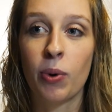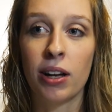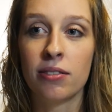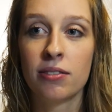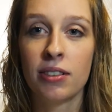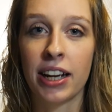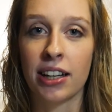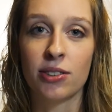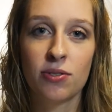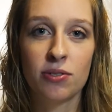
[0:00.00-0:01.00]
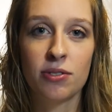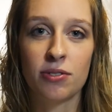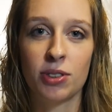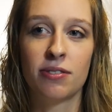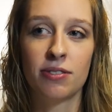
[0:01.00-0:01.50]
well, I guess
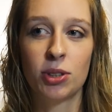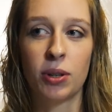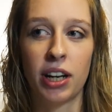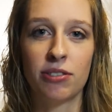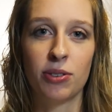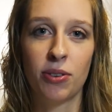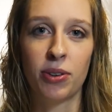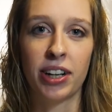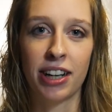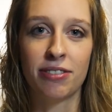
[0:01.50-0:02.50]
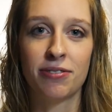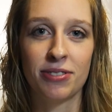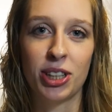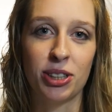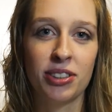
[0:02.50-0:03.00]
for two and a half and three and a half
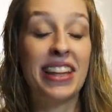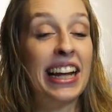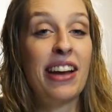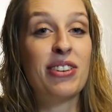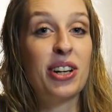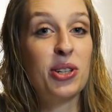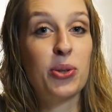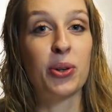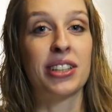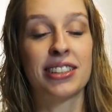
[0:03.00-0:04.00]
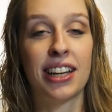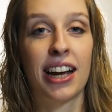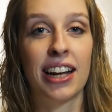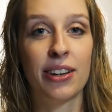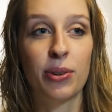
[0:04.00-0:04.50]
years, they haven't done chores.
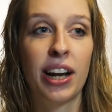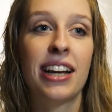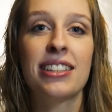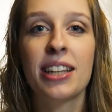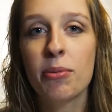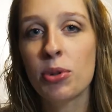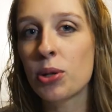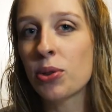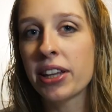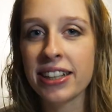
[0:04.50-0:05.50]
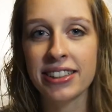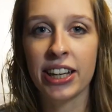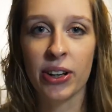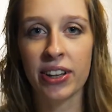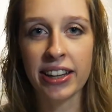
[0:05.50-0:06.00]
I would ask them to do things
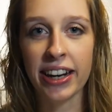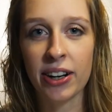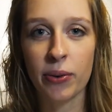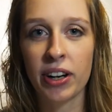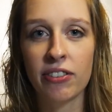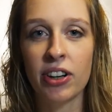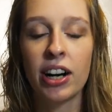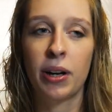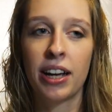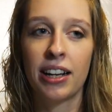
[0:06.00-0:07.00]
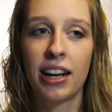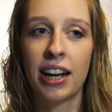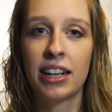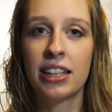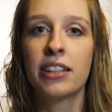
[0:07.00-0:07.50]
here and there or whatever, but
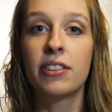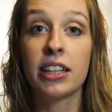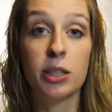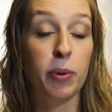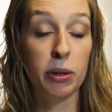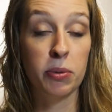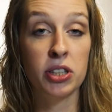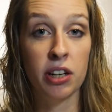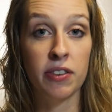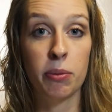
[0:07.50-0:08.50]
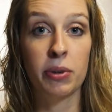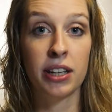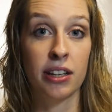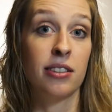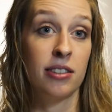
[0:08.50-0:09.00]
I didn't really expect much of them
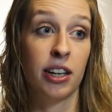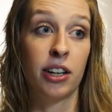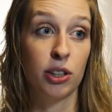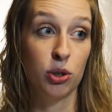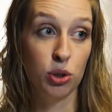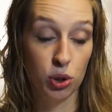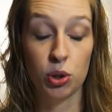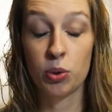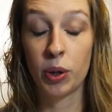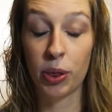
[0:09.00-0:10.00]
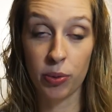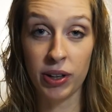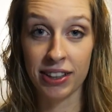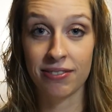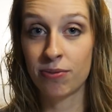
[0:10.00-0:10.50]
because they're two and
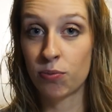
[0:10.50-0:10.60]
three.